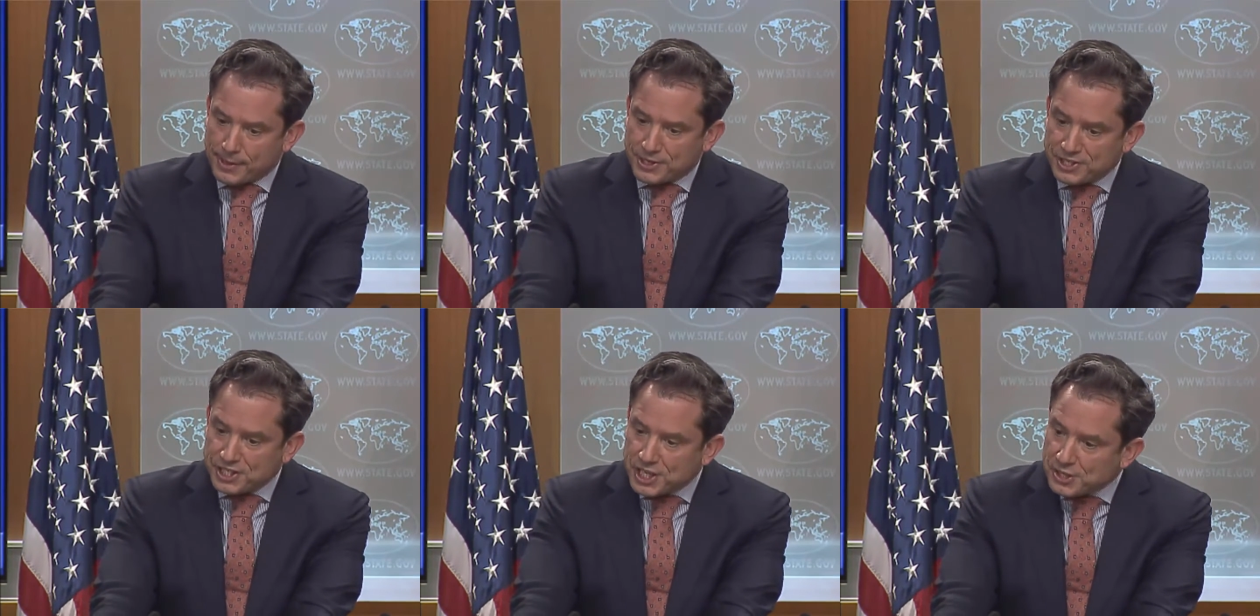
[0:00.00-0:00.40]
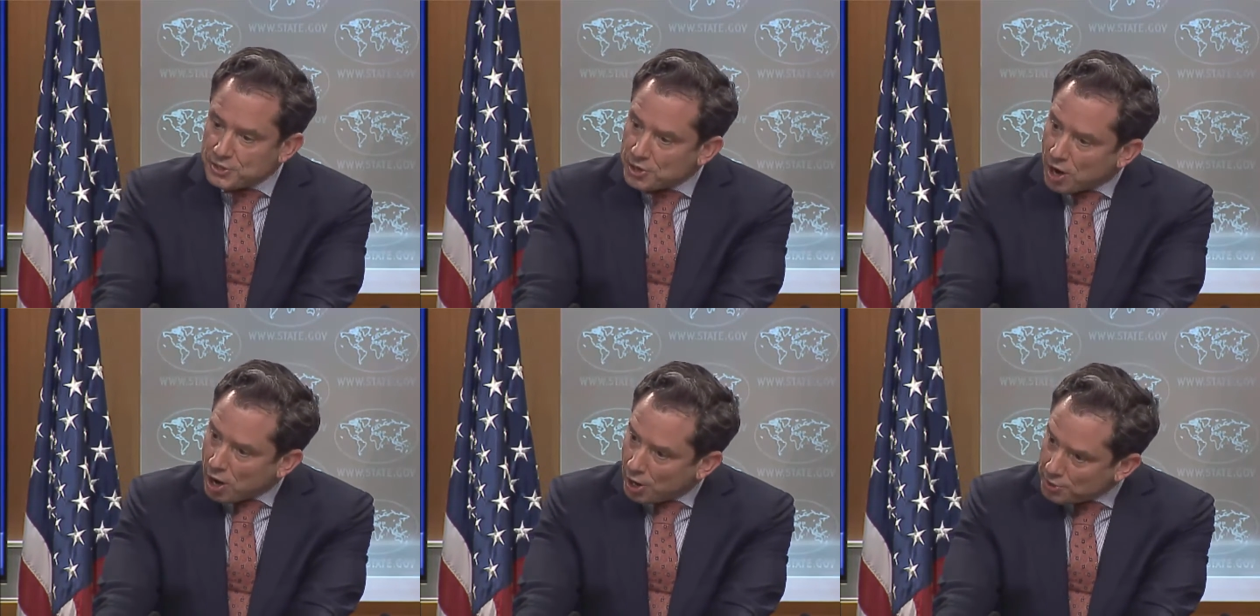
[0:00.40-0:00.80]

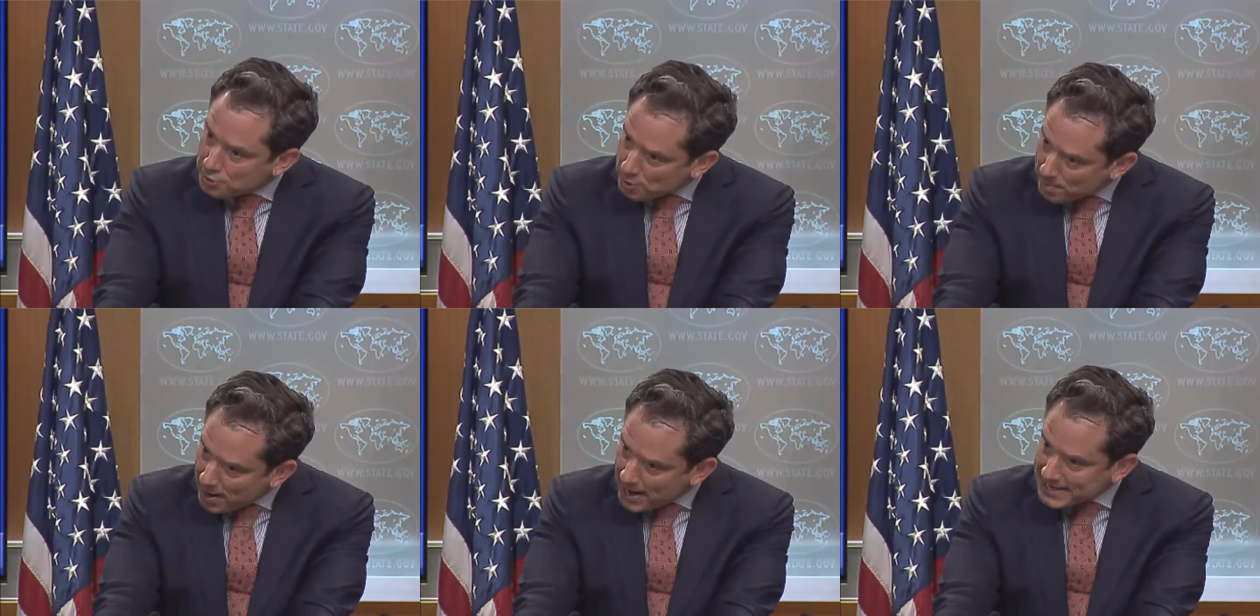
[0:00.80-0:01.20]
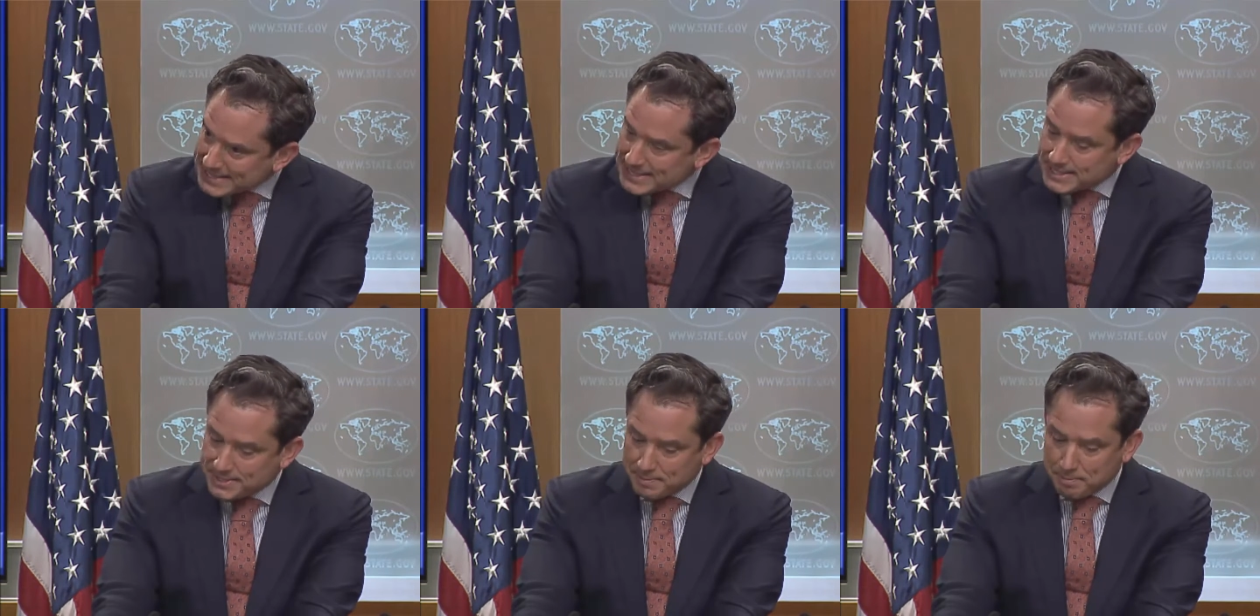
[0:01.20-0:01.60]
continue to
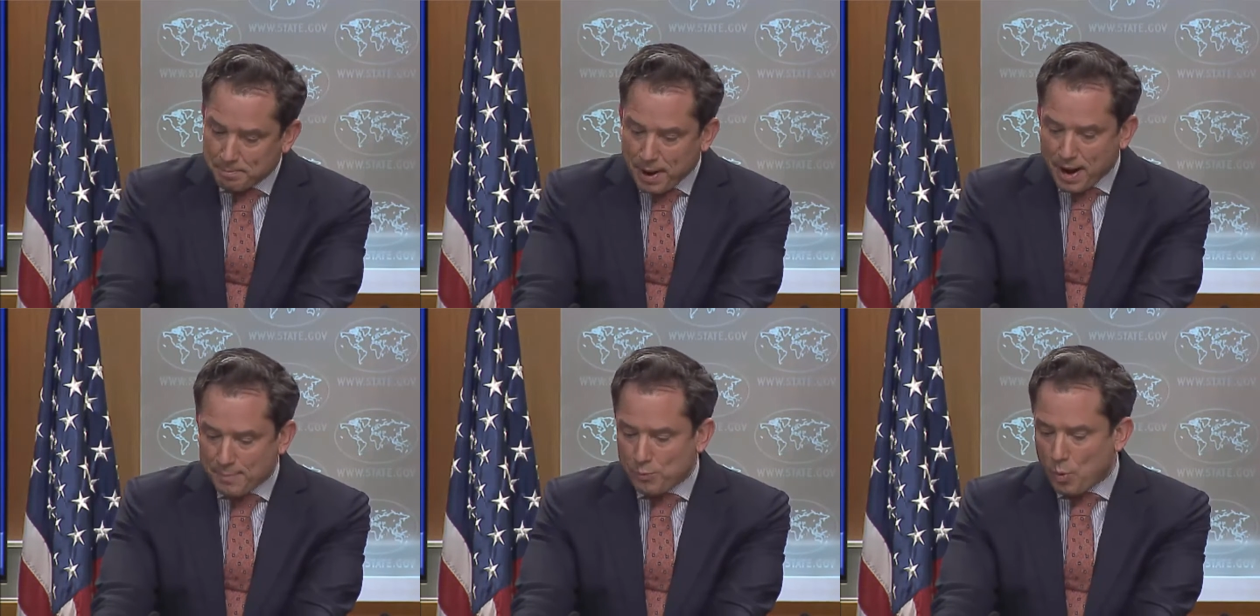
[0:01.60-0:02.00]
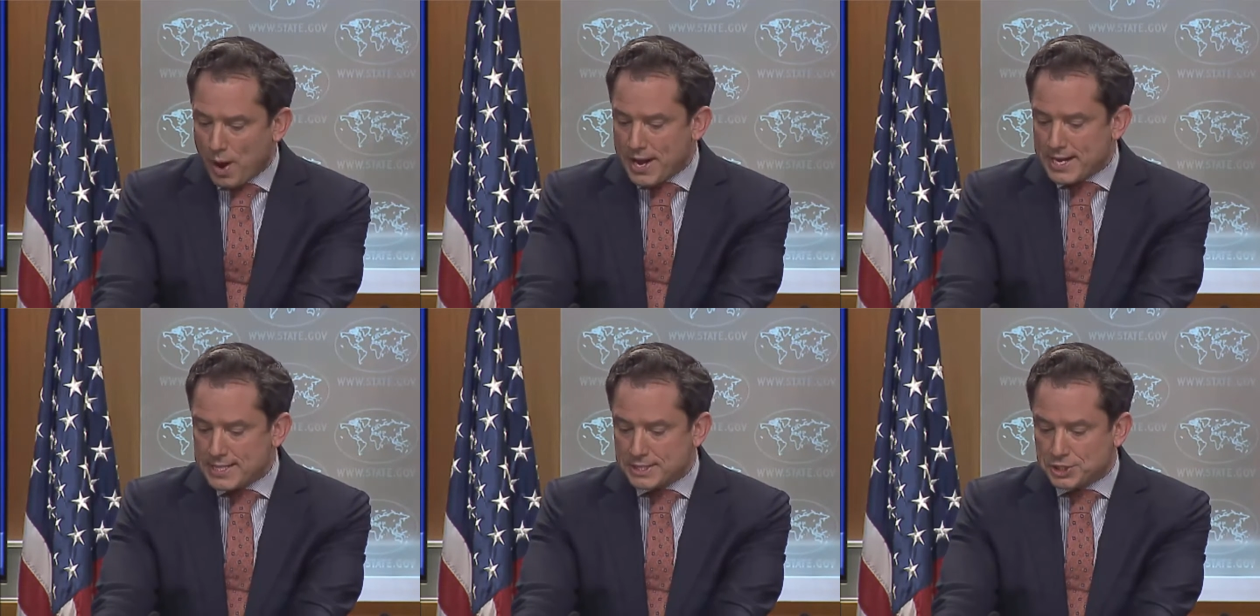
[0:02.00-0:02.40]
undermine
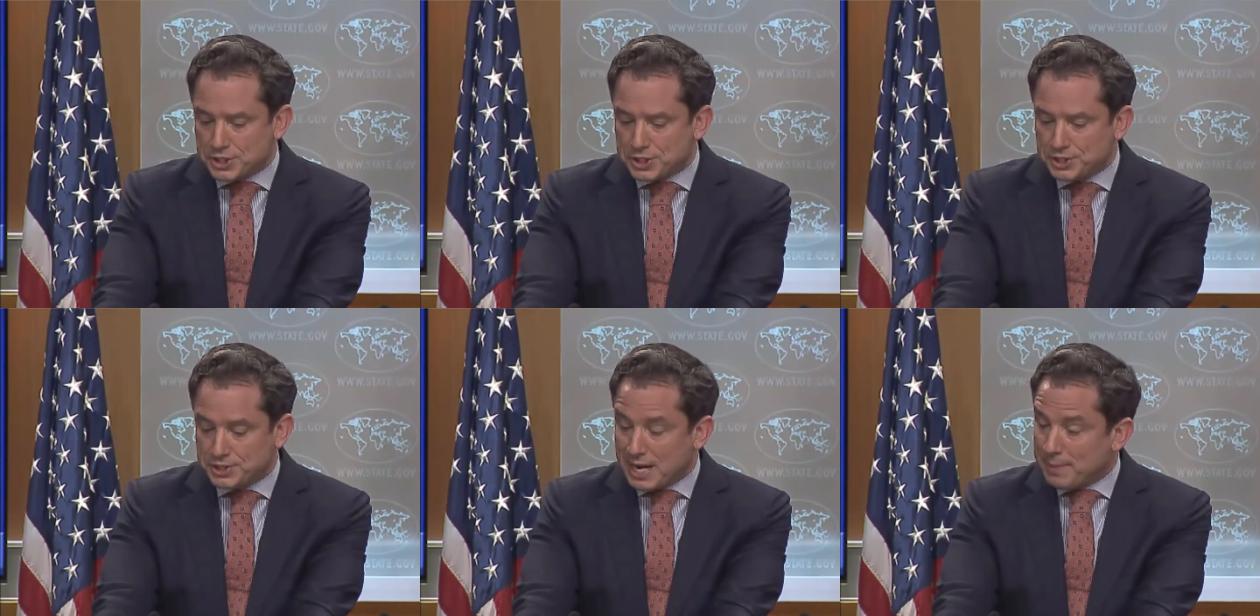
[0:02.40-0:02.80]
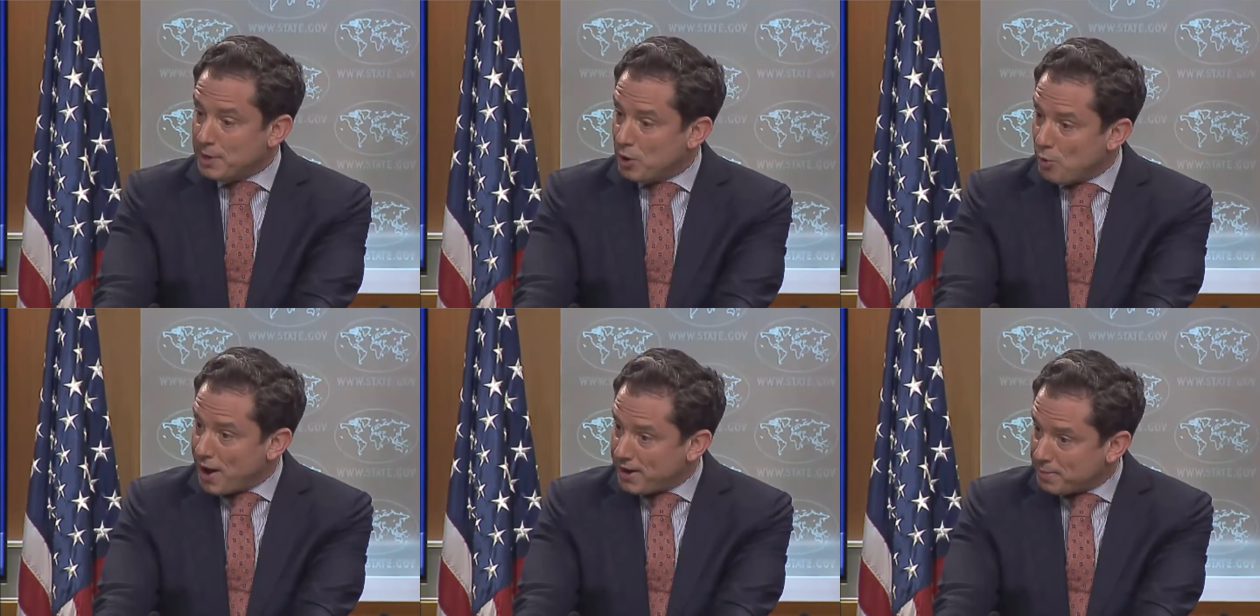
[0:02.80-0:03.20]
Zimbabwe's
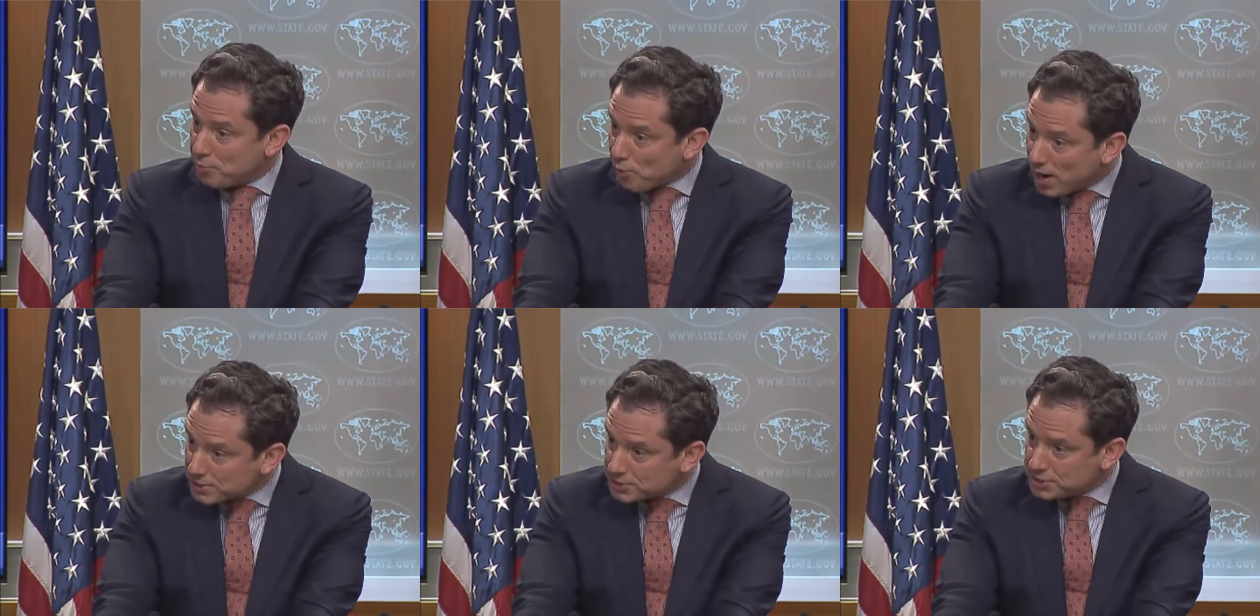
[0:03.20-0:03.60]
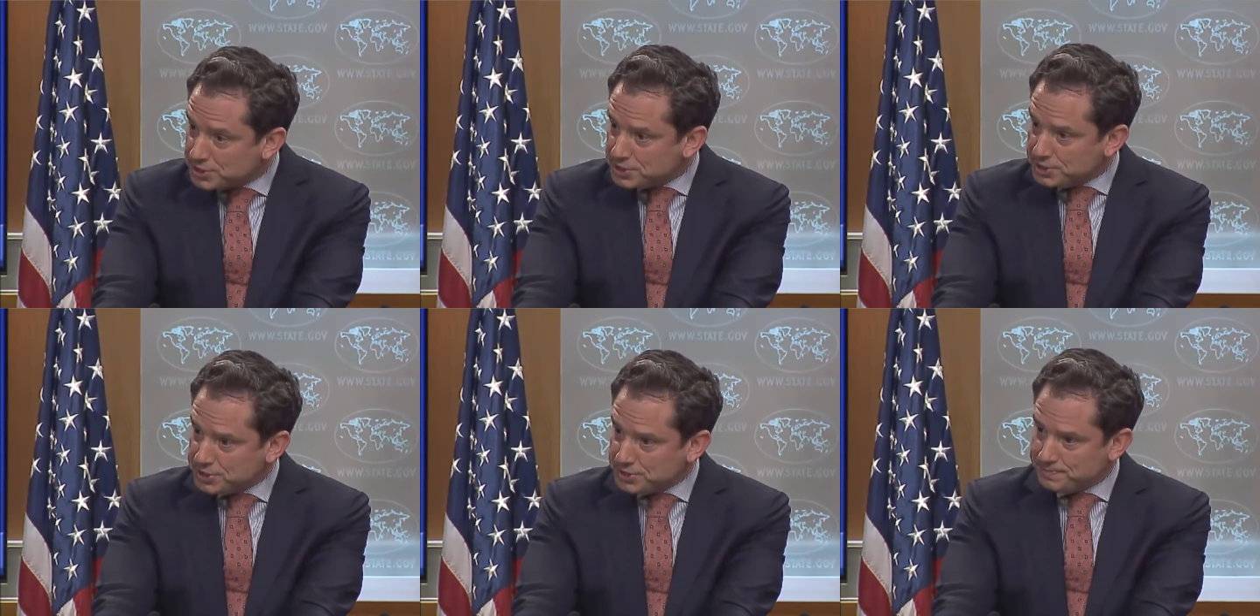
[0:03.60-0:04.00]
democratic
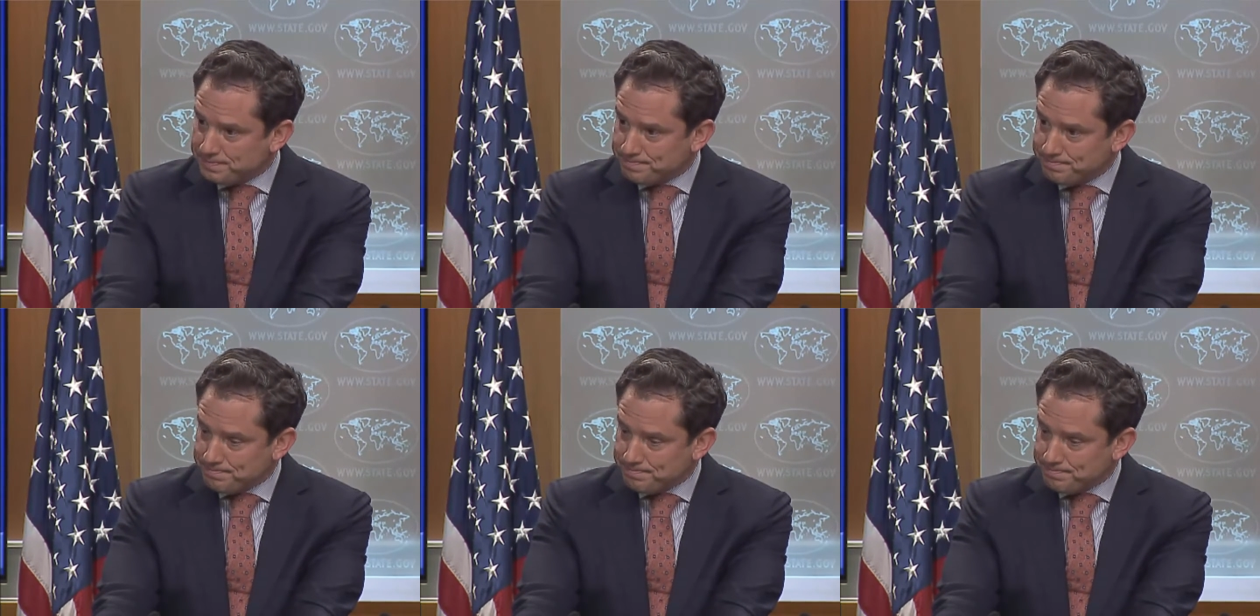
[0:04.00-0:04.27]
processes.